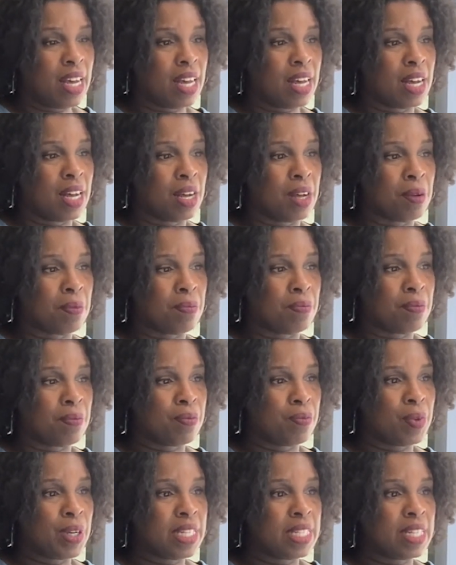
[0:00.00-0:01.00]
Um,
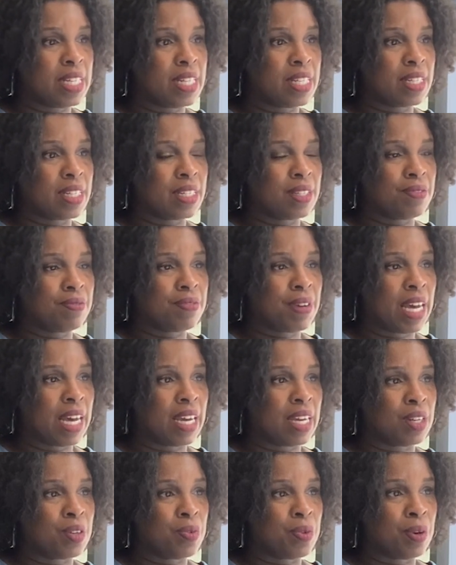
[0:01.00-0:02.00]
we did
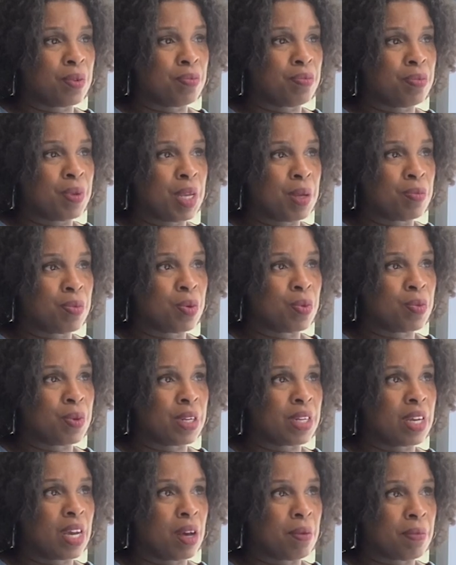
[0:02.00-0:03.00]
find where people
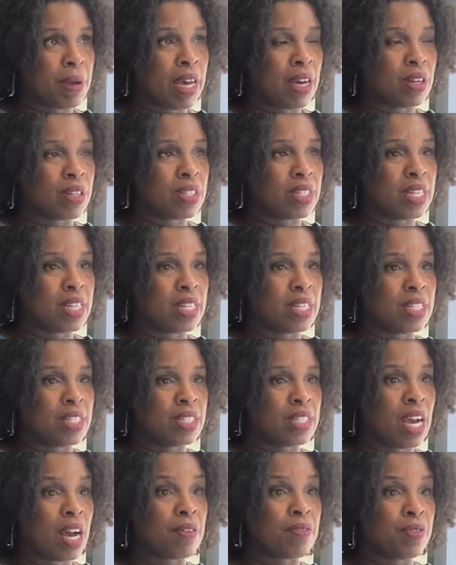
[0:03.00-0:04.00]
would come out and
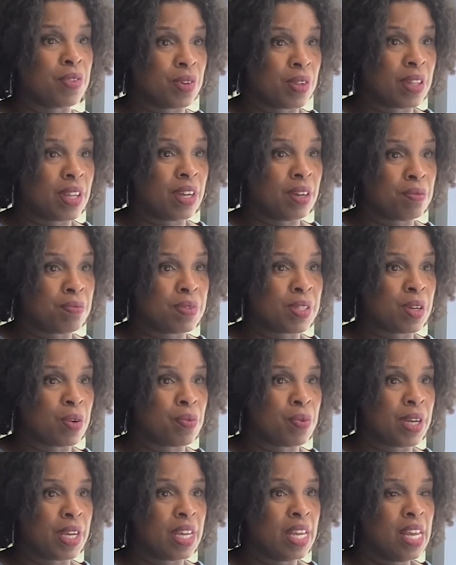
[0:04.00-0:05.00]
shop for them. So
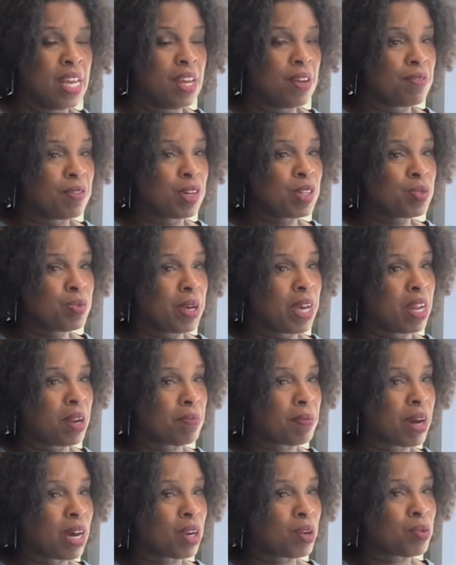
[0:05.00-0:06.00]
we first we had a
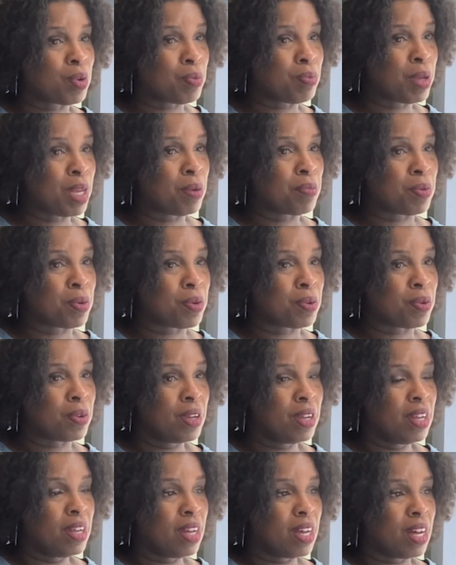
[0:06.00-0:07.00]
model where people
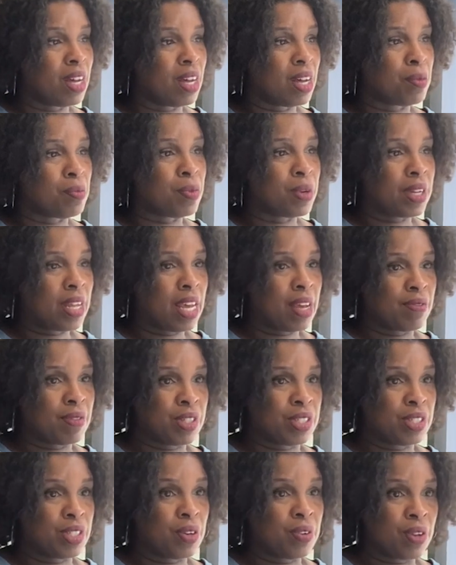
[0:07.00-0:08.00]
um, would have
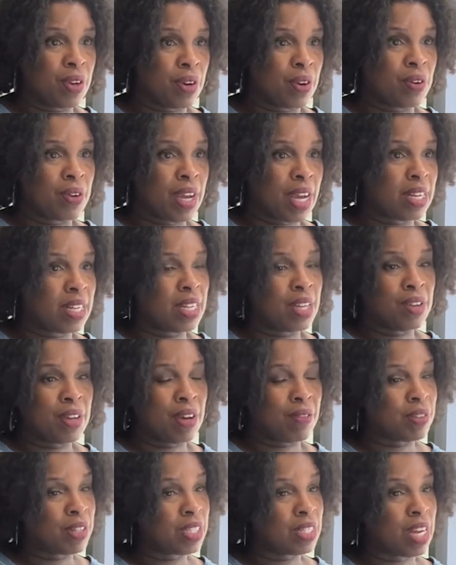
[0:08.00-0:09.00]
to show their own ID and you
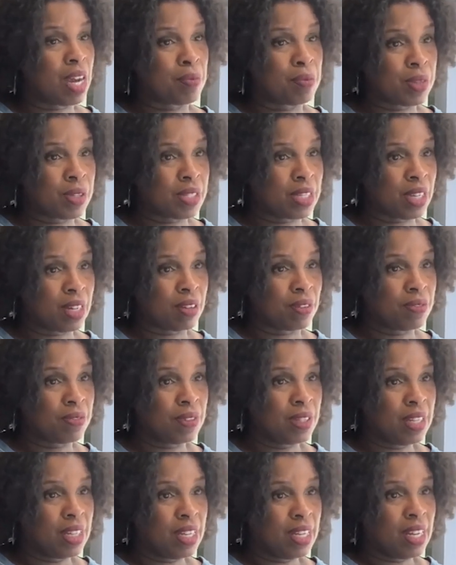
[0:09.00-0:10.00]
have to shop yourself.
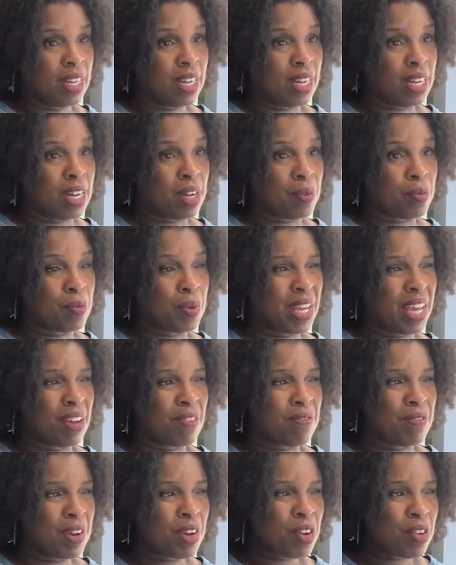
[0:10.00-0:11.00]
Um, we had
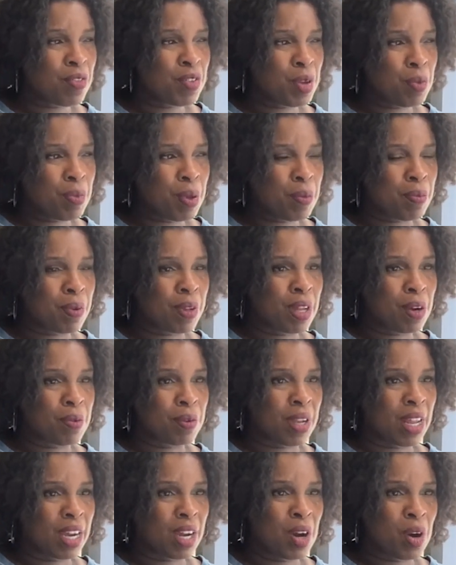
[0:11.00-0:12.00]
very few people that
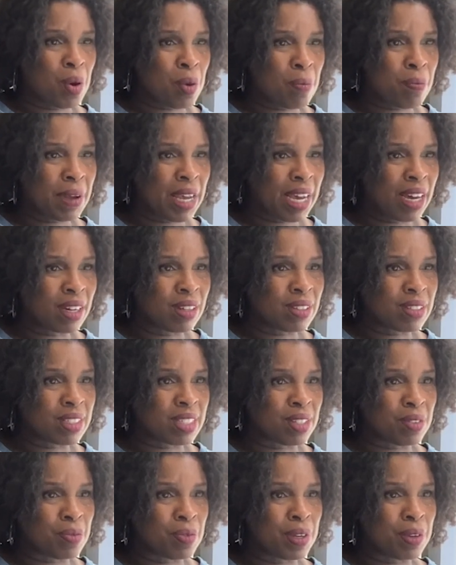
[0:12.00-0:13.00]
were like homebound,
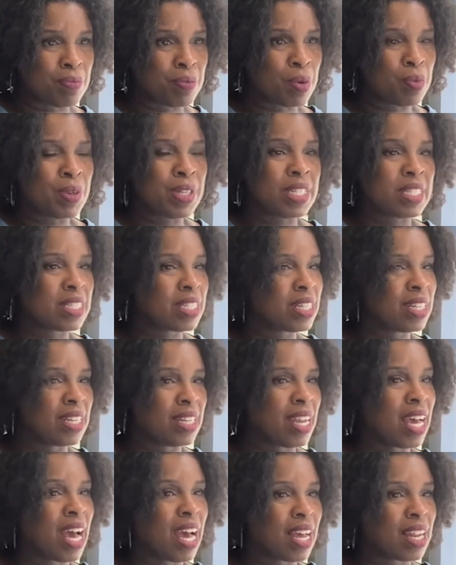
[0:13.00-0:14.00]
and we but we just could
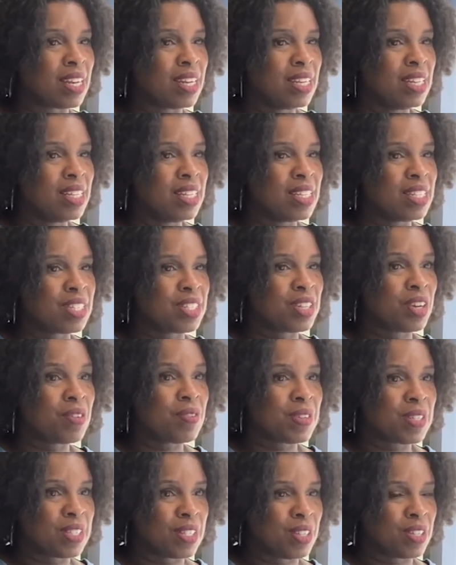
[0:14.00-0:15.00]
not
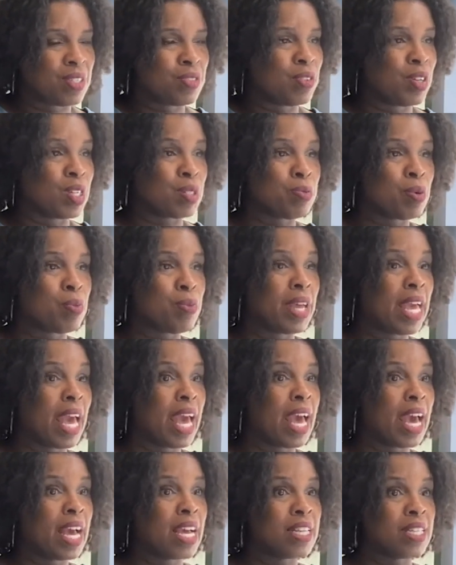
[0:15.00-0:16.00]
service those folks. But we
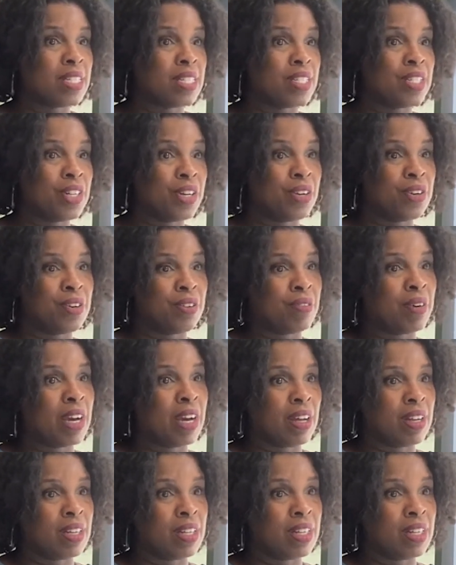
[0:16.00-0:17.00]
had to turn
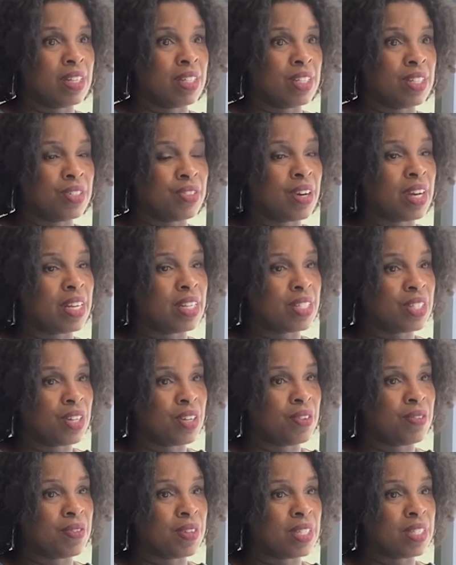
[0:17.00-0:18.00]
around and, and try to
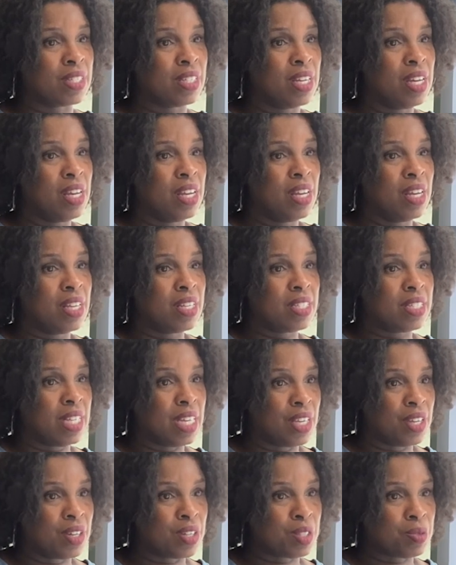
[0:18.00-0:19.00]
service
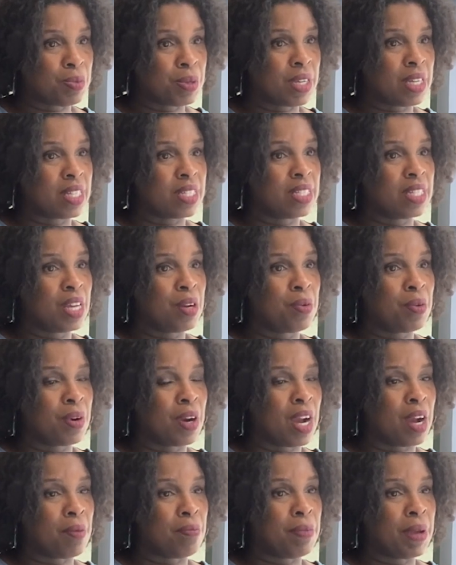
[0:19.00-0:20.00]
seniors because they
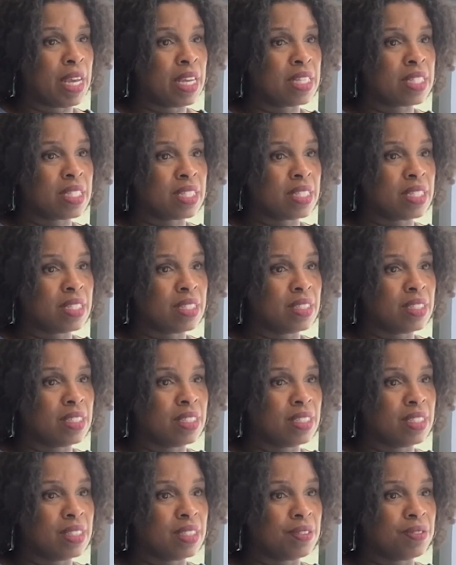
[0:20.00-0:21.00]
were our base
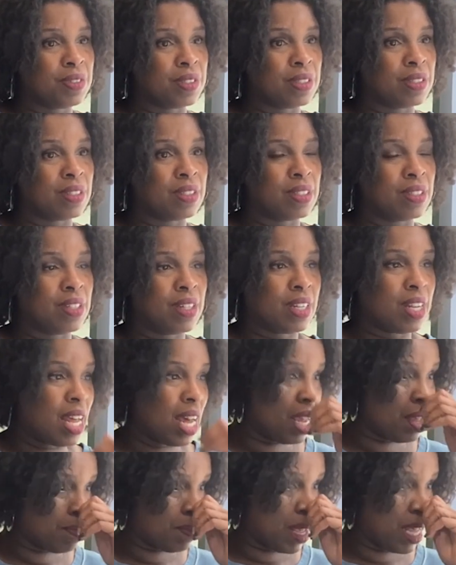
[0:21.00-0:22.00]
for the
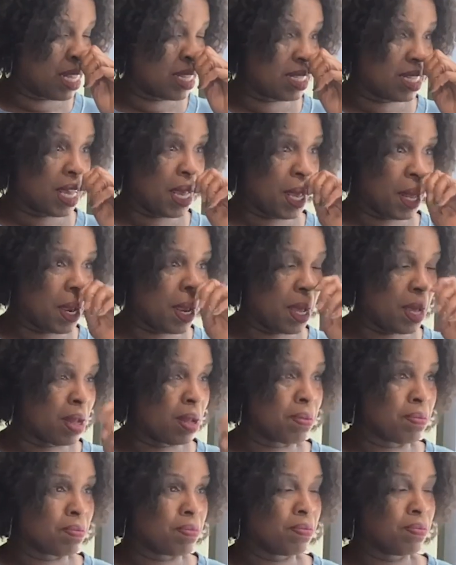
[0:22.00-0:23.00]
client base and
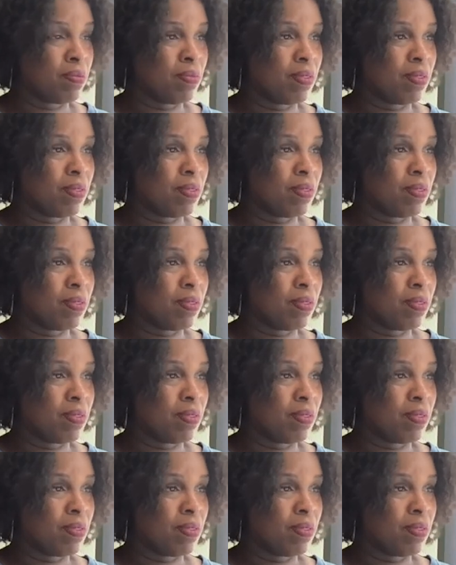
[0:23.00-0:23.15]
um,